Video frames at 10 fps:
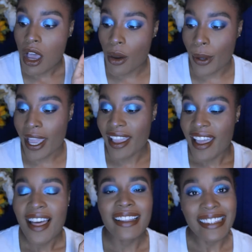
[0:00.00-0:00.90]
Okay,
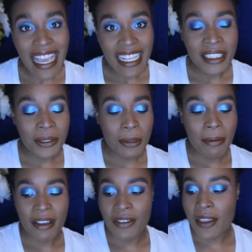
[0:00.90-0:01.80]
last
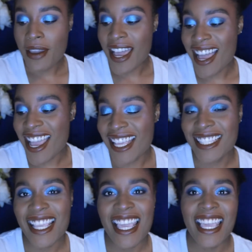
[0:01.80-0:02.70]
grouping for you guys
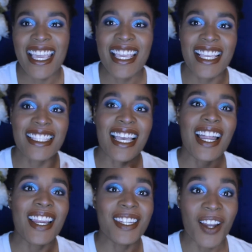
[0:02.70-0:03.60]
is
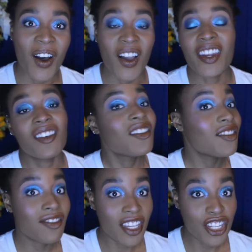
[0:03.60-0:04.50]

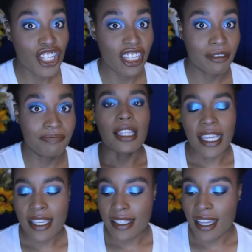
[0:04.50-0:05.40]
nonfiction. Like
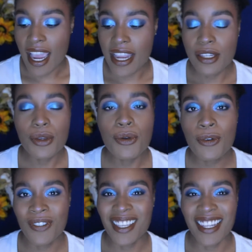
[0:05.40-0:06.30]
I said, I do
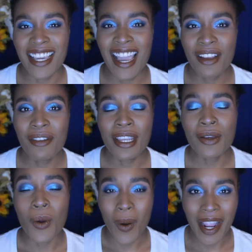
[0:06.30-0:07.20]
feel like I read
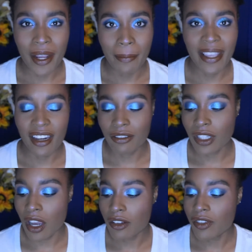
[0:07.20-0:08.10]
quite a bit of
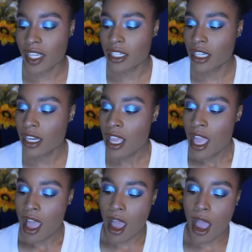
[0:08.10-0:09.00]
nonfiction.
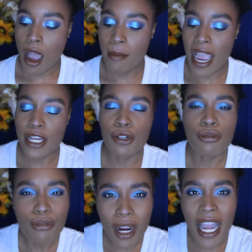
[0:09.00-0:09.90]
I
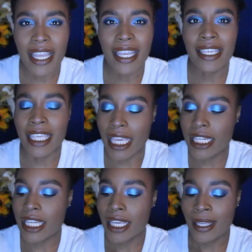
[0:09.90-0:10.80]
try and get